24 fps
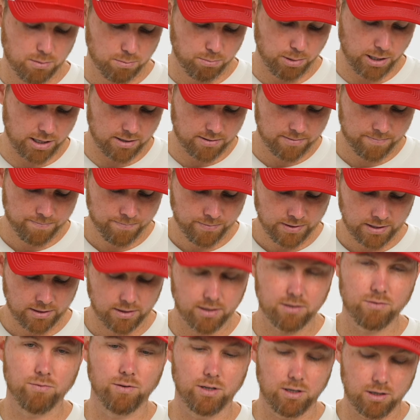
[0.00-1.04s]
but
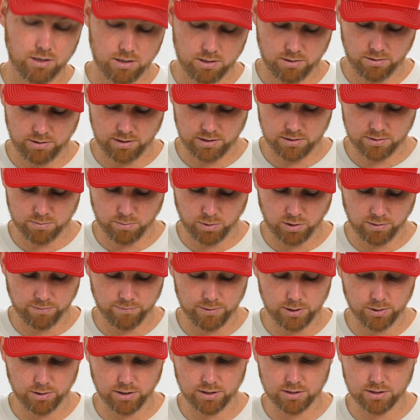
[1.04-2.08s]
this video is more
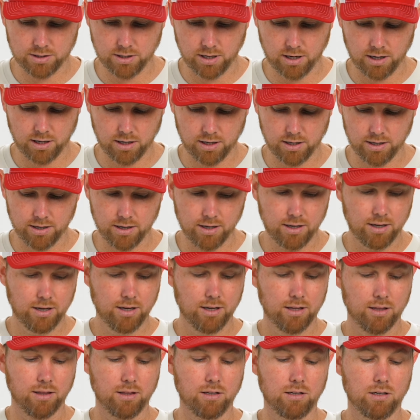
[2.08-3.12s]
focused on
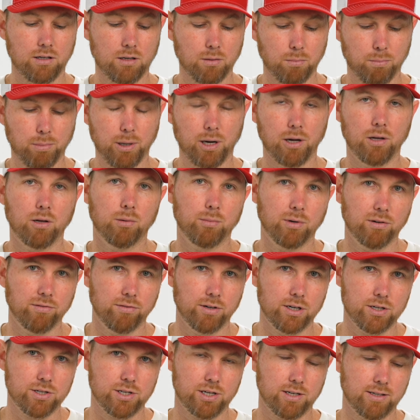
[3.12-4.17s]
the polymer
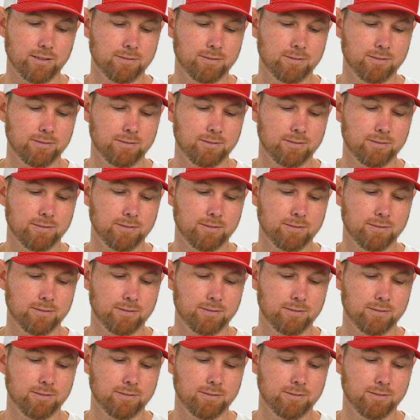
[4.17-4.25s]
version.